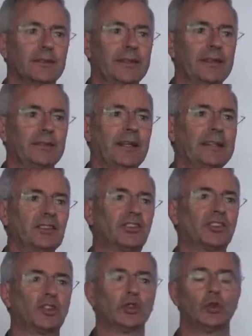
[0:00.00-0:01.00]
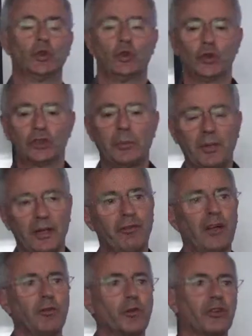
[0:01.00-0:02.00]
It takes something like
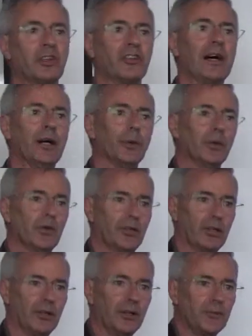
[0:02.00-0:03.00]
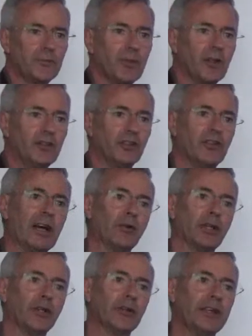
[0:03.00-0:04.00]
5 or 6 hours to
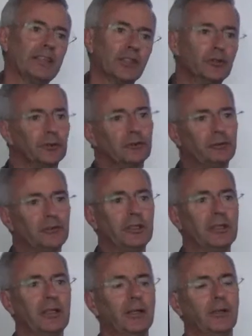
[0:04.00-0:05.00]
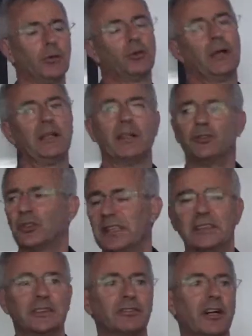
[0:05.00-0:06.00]
download 850 or
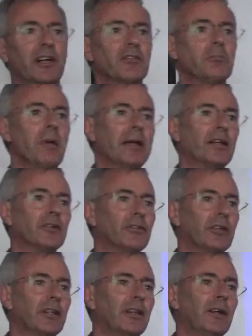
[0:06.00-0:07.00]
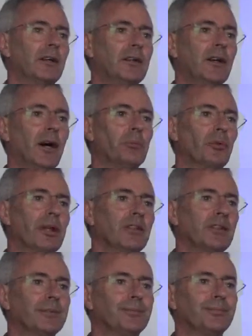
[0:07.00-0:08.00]
885 meg of update.